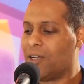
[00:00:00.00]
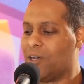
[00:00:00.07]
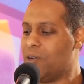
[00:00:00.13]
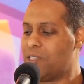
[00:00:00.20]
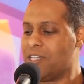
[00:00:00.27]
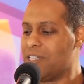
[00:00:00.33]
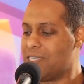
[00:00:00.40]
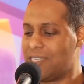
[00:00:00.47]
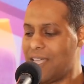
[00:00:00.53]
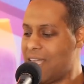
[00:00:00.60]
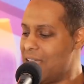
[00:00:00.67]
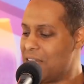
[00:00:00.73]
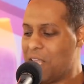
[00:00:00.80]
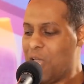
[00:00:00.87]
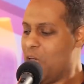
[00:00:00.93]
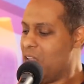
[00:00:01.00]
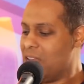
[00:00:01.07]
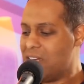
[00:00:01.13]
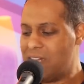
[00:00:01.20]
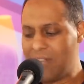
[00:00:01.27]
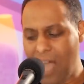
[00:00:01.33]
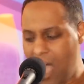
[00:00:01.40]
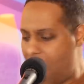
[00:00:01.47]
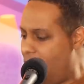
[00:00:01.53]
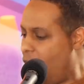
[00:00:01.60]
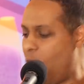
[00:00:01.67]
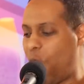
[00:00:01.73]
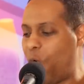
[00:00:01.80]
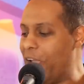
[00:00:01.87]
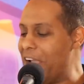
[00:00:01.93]
Gucci said,
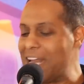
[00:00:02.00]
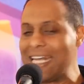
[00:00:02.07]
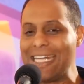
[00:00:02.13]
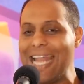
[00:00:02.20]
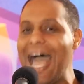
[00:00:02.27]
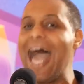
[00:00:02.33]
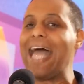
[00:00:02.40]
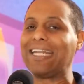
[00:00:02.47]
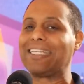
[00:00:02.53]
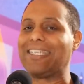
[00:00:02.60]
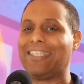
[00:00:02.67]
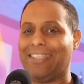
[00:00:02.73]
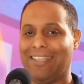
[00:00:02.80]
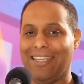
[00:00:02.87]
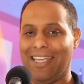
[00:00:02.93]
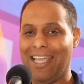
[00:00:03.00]
no, we're not.